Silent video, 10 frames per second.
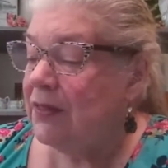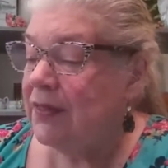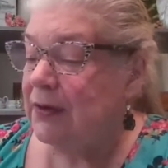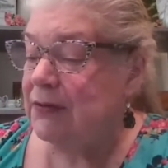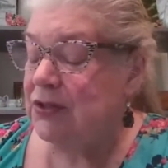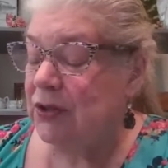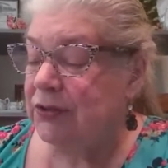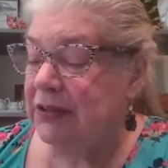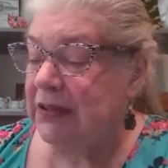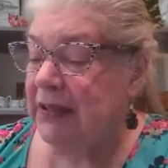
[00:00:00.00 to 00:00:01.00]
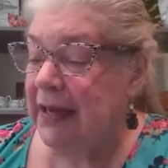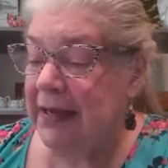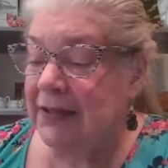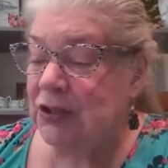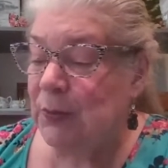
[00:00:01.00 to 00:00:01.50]
they result in
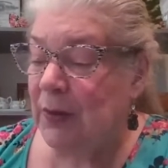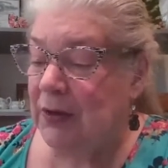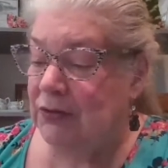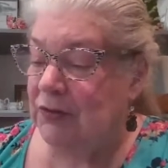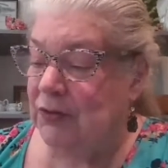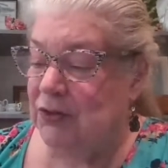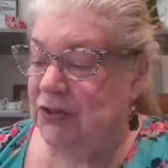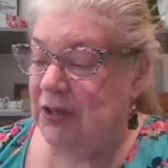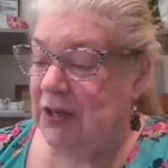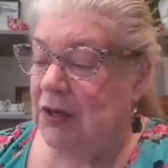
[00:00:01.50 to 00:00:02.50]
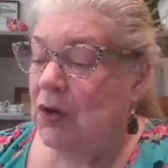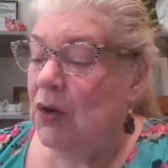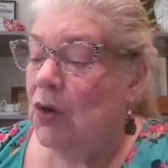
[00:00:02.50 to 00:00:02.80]
enhanced biodiversity,